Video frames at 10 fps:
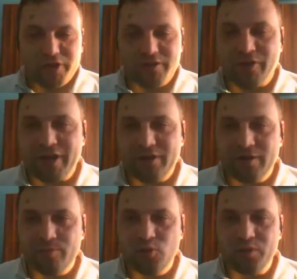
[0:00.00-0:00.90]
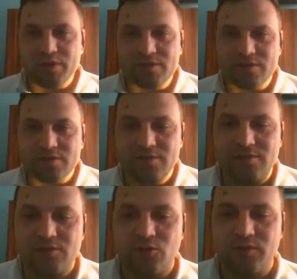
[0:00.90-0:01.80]
that writing a book
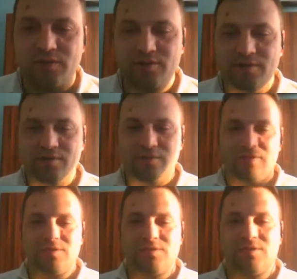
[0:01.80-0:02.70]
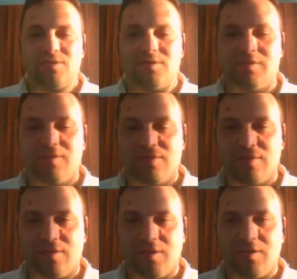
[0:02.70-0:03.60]
is not an easy
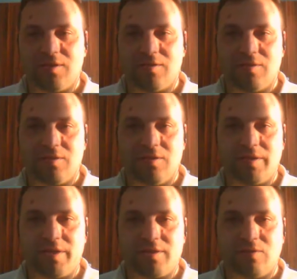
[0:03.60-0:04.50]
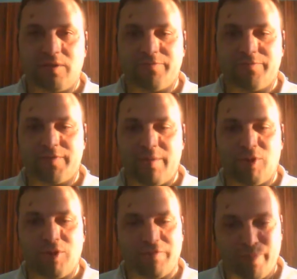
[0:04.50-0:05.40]
thing. It takes a lot of time, a
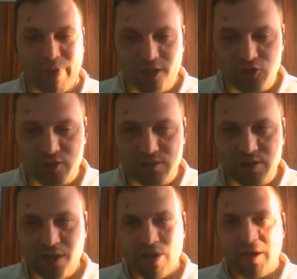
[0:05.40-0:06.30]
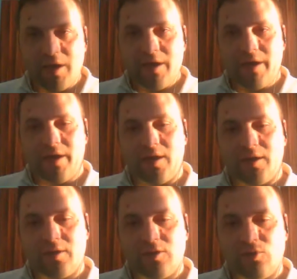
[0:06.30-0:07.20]
lot of patience.
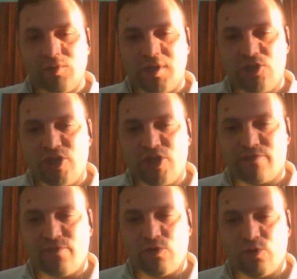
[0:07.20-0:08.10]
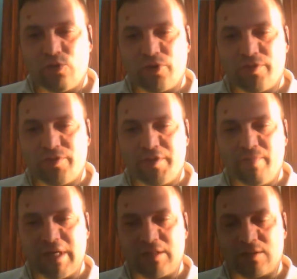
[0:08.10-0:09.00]
And you did it just for 3
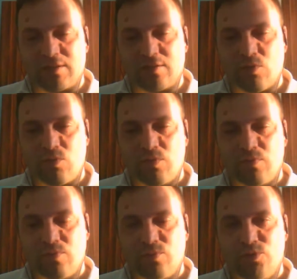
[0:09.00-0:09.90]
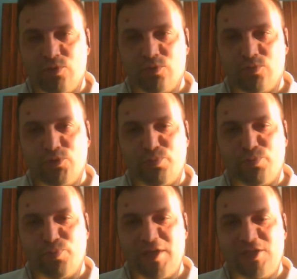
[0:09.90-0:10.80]
months. So would you
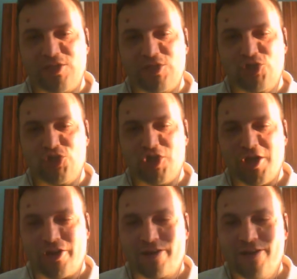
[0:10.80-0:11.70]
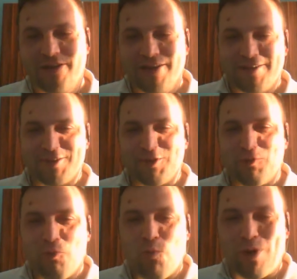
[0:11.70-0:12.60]
please share
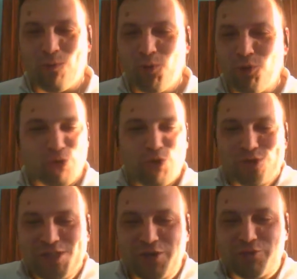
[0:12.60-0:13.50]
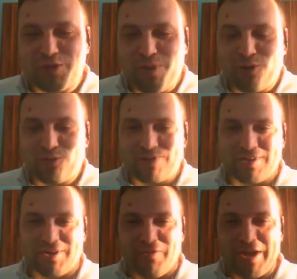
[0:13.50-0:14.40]
your secret about
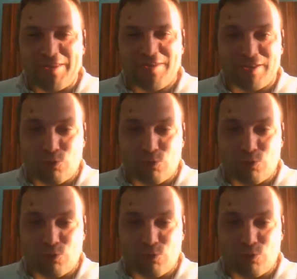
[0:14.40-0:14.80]
writing